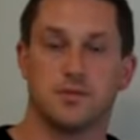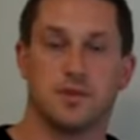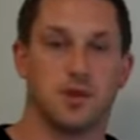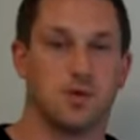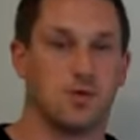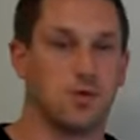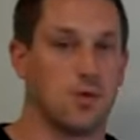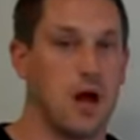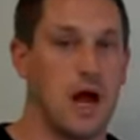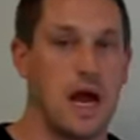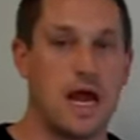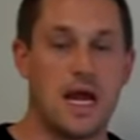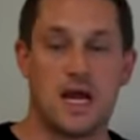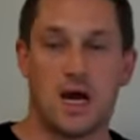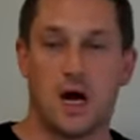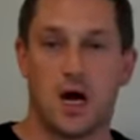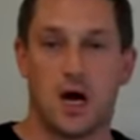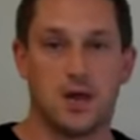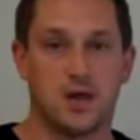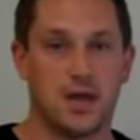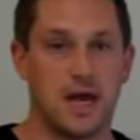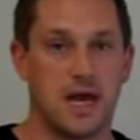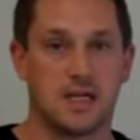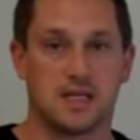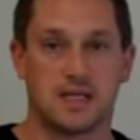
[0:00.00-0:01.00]
to write
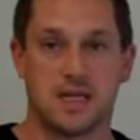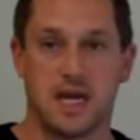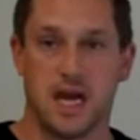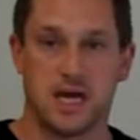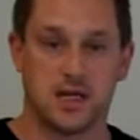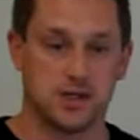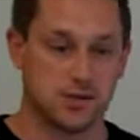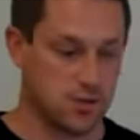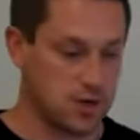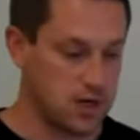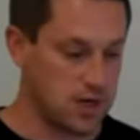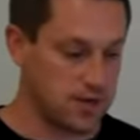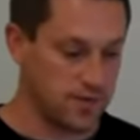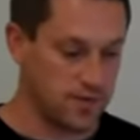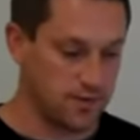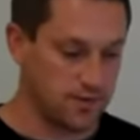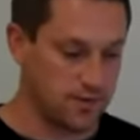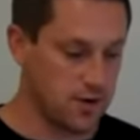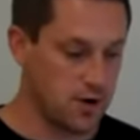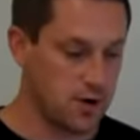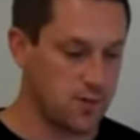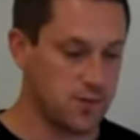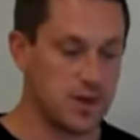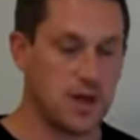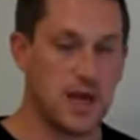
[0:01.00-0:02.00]
on that text, whatever
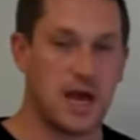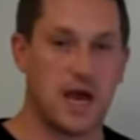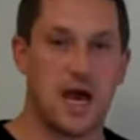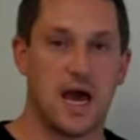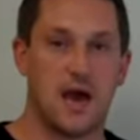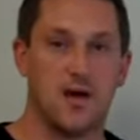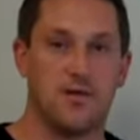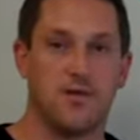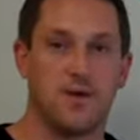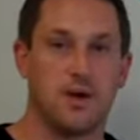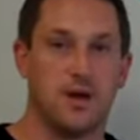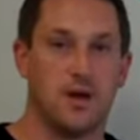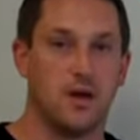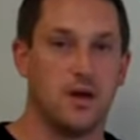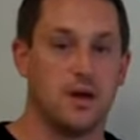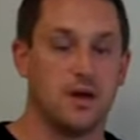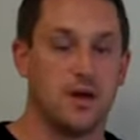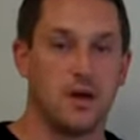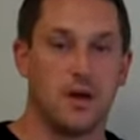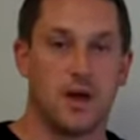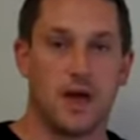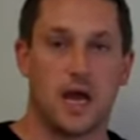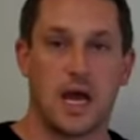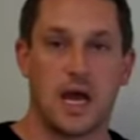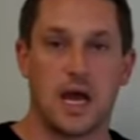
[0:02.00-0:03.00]
form you have,
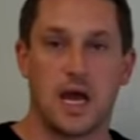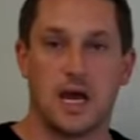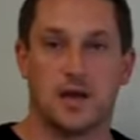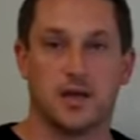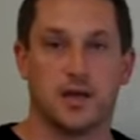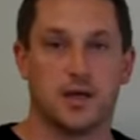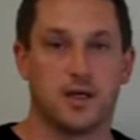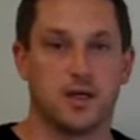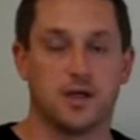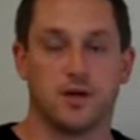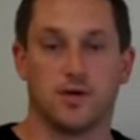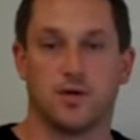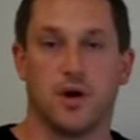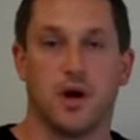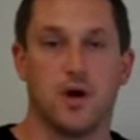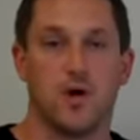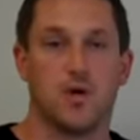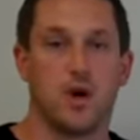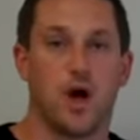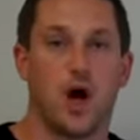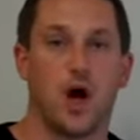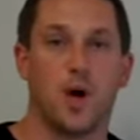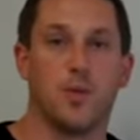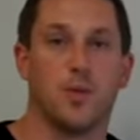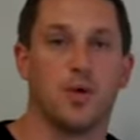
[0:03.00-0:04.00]
and your
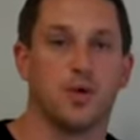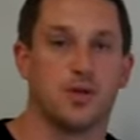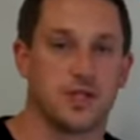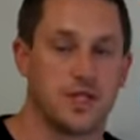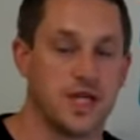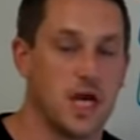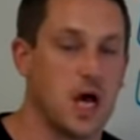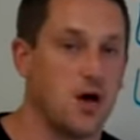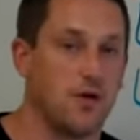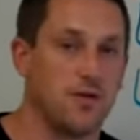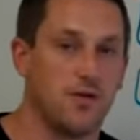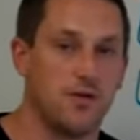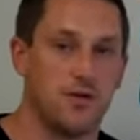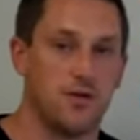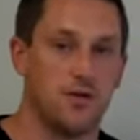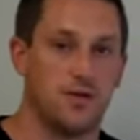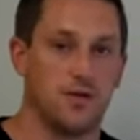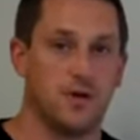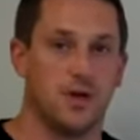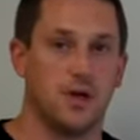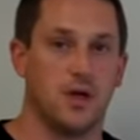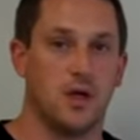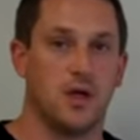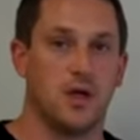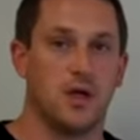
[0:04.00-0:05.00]
own humble
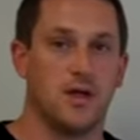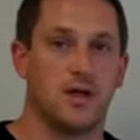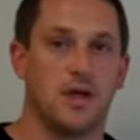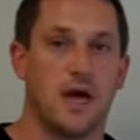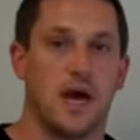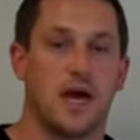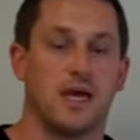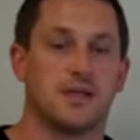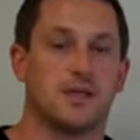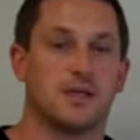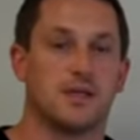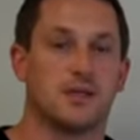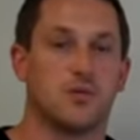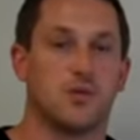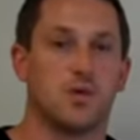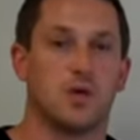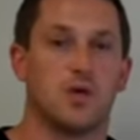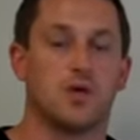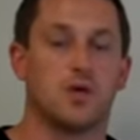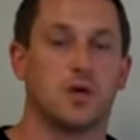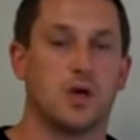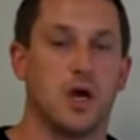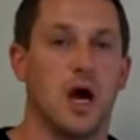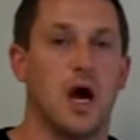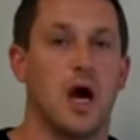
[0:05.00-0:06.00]
self. That when
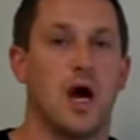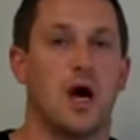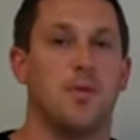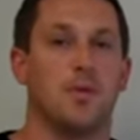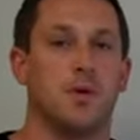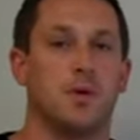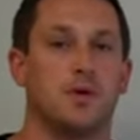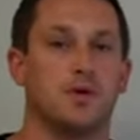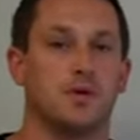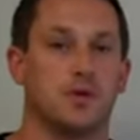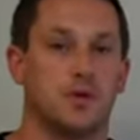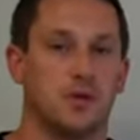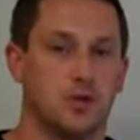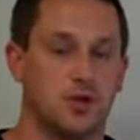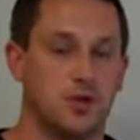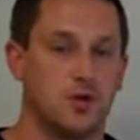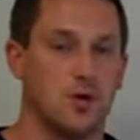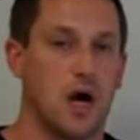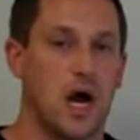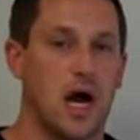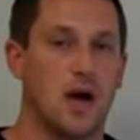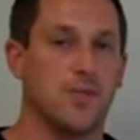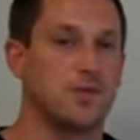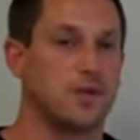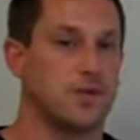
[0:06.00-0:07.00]
you come to do
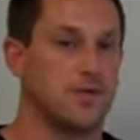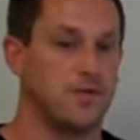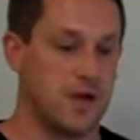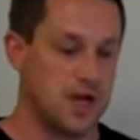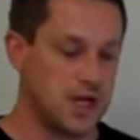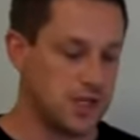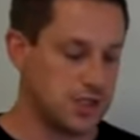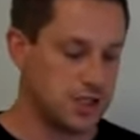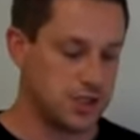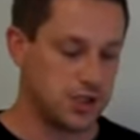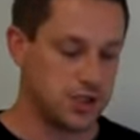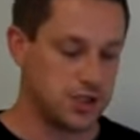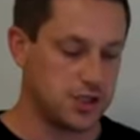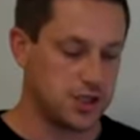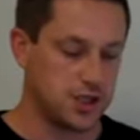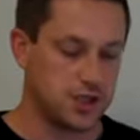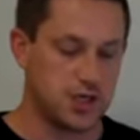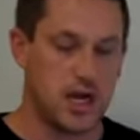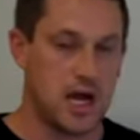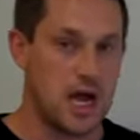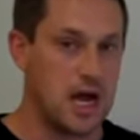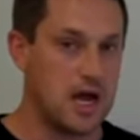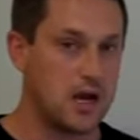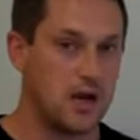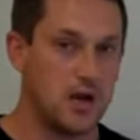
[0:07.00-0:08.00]
observations, you're
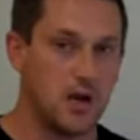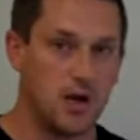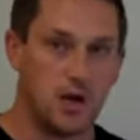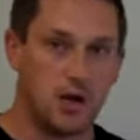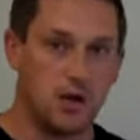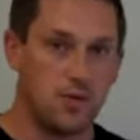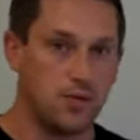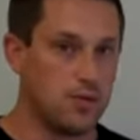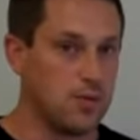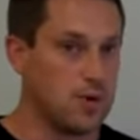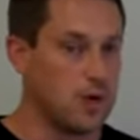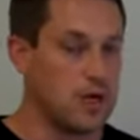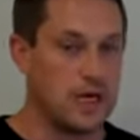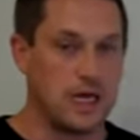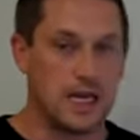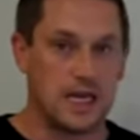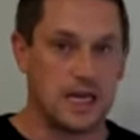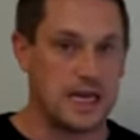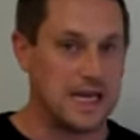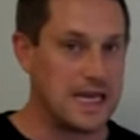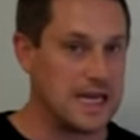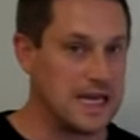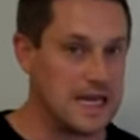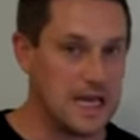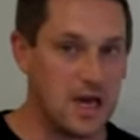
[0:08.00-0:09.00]
not reading
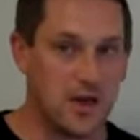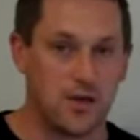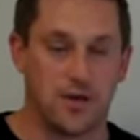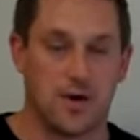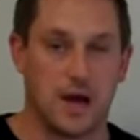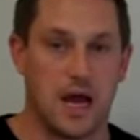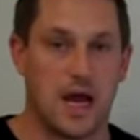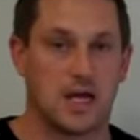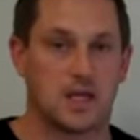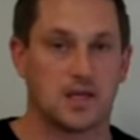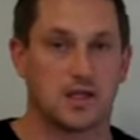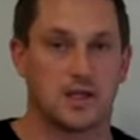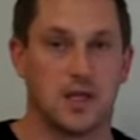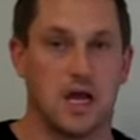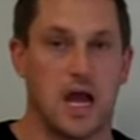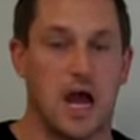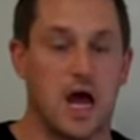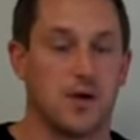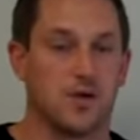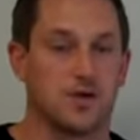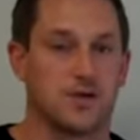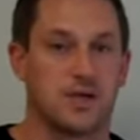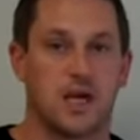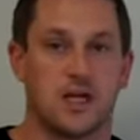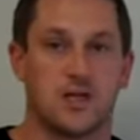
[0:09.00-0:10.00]
any other
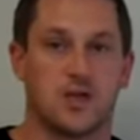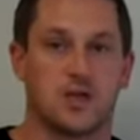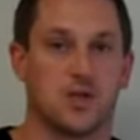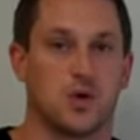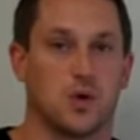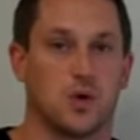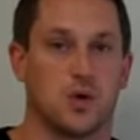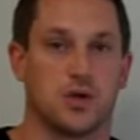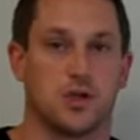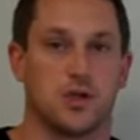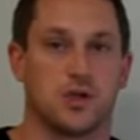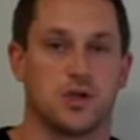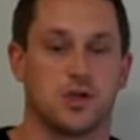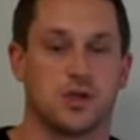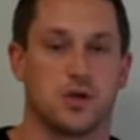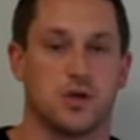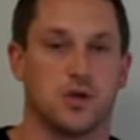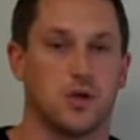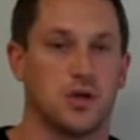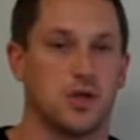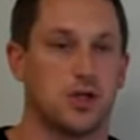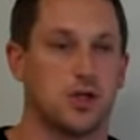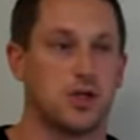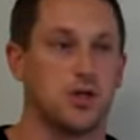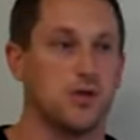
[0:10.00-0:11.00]
outside sources. So
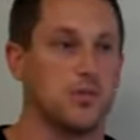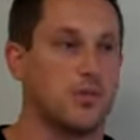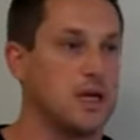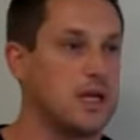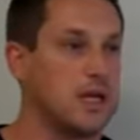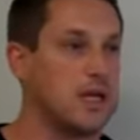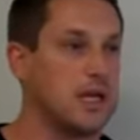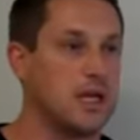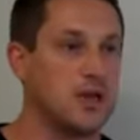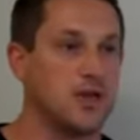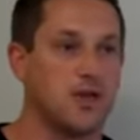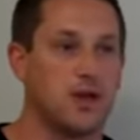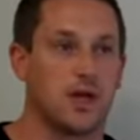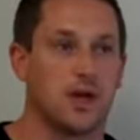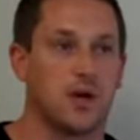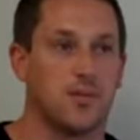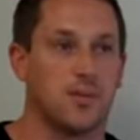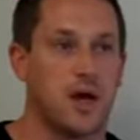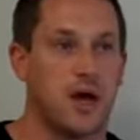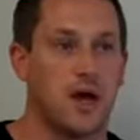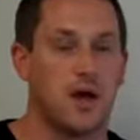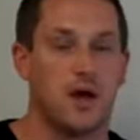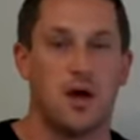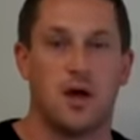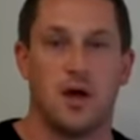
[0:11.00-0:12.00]
there shouldn't be anything
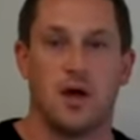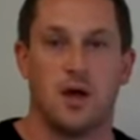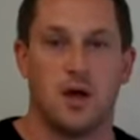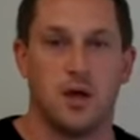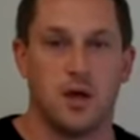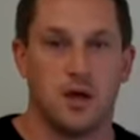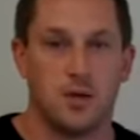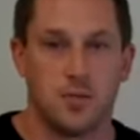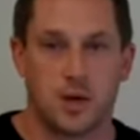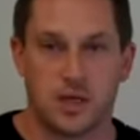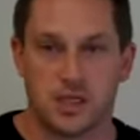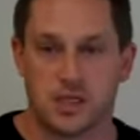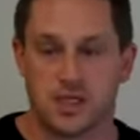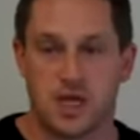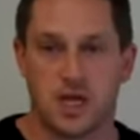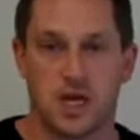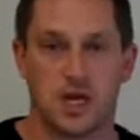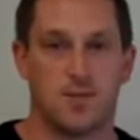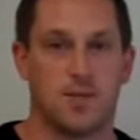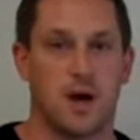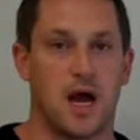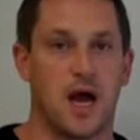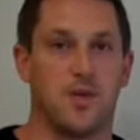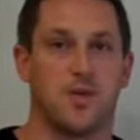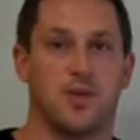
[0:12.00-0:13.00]
about my
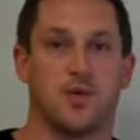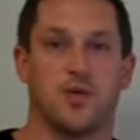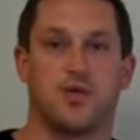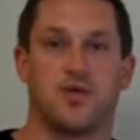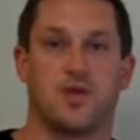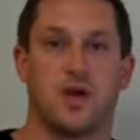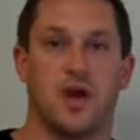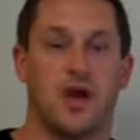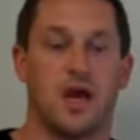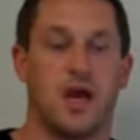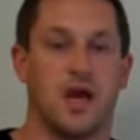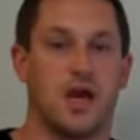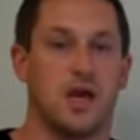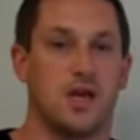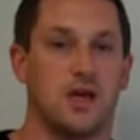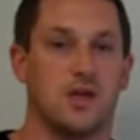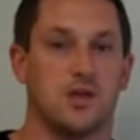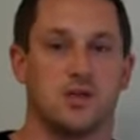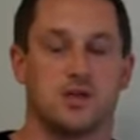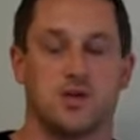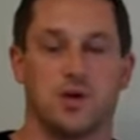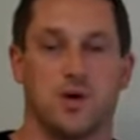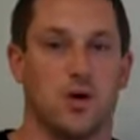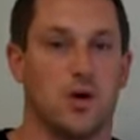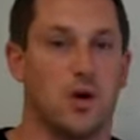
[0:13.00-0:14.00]
study Bible
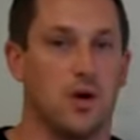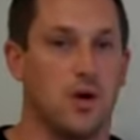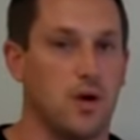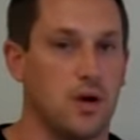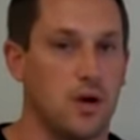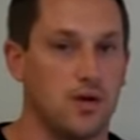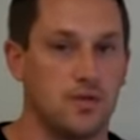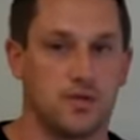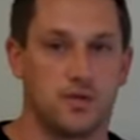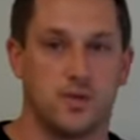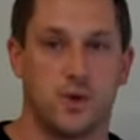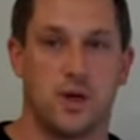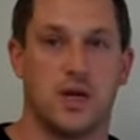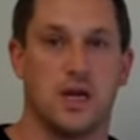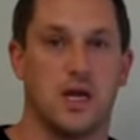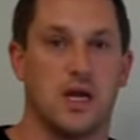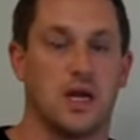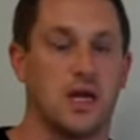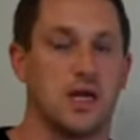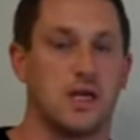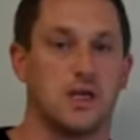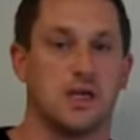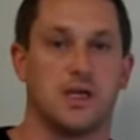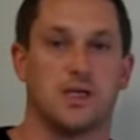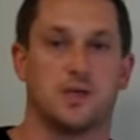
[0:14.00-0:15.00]
says, or I was
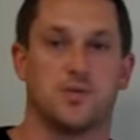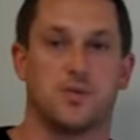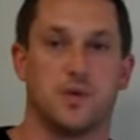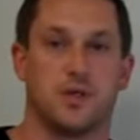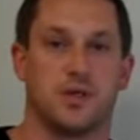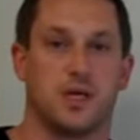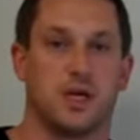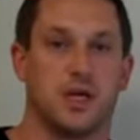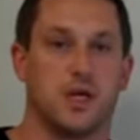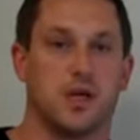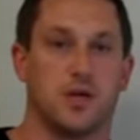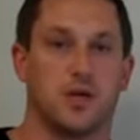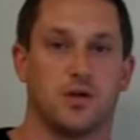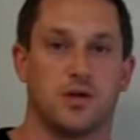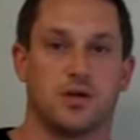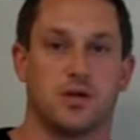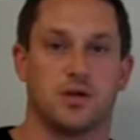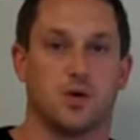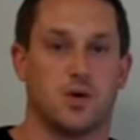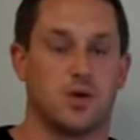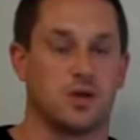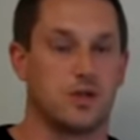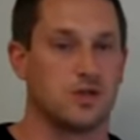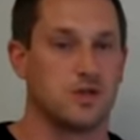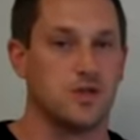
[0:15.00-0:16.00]
reading in this particular
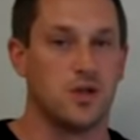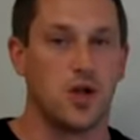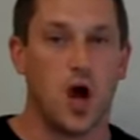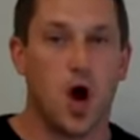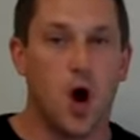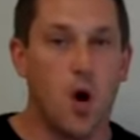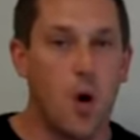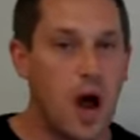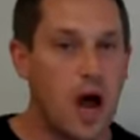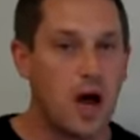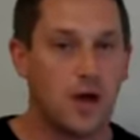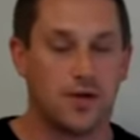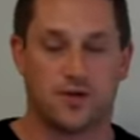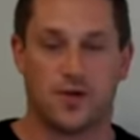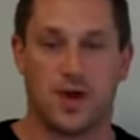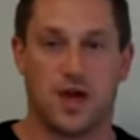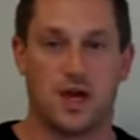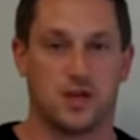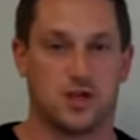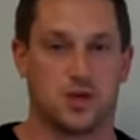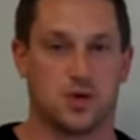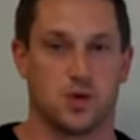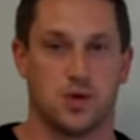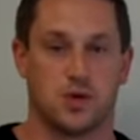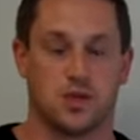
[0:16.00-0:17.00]
source. No
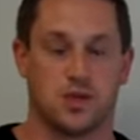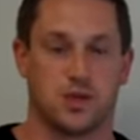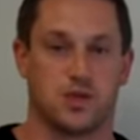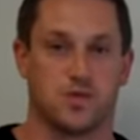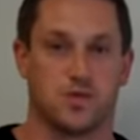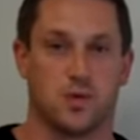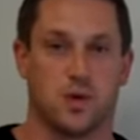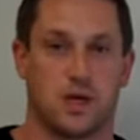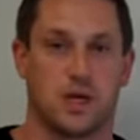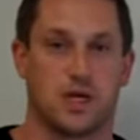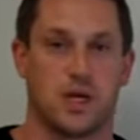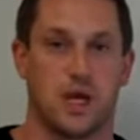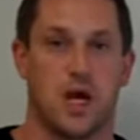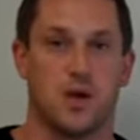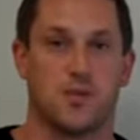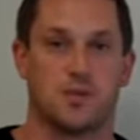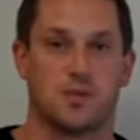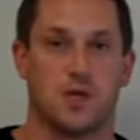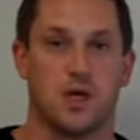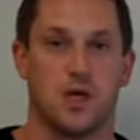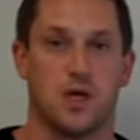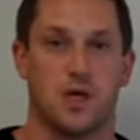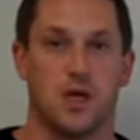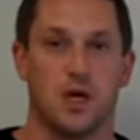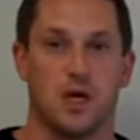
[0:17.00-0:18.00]
outside sources when it
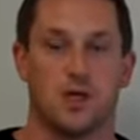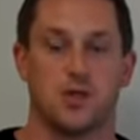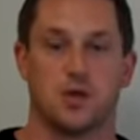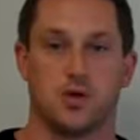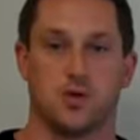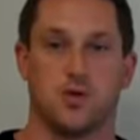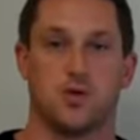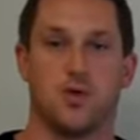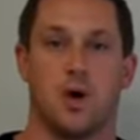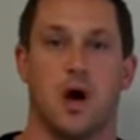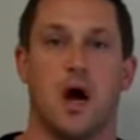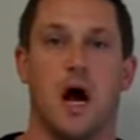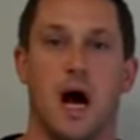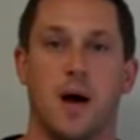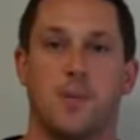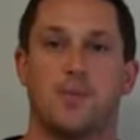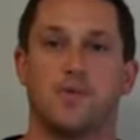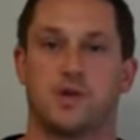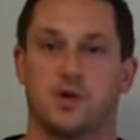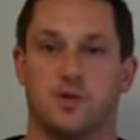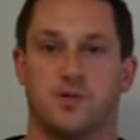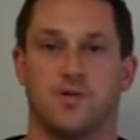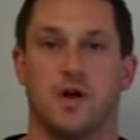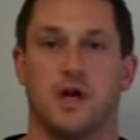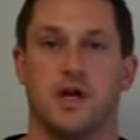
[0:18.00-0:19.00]
comes to
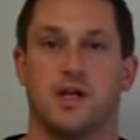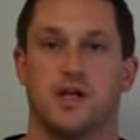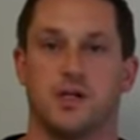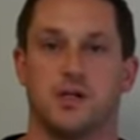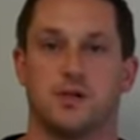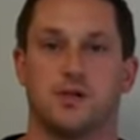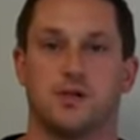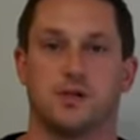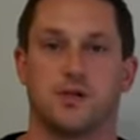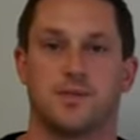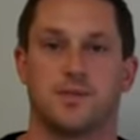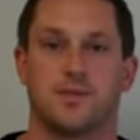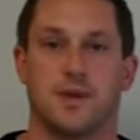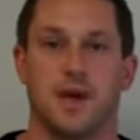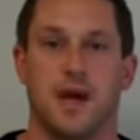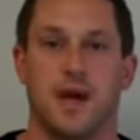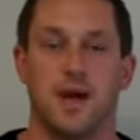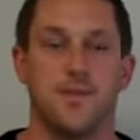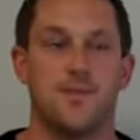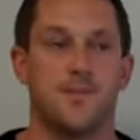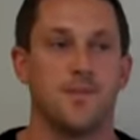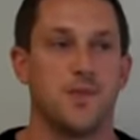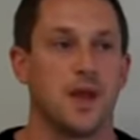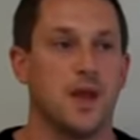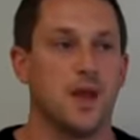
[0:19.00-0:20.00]
observations.
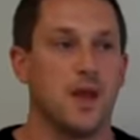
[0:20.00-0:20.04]
Okay?